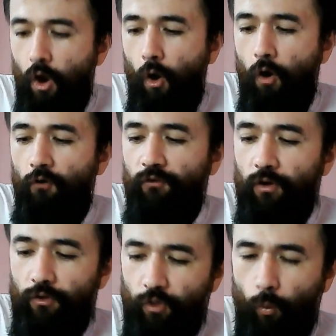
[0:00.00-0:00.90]
of
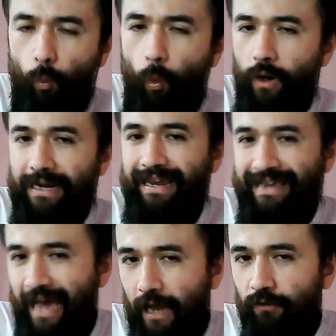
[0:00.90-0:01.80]
the one
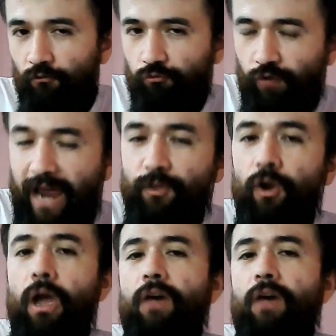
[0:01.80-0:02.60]
God. Rather,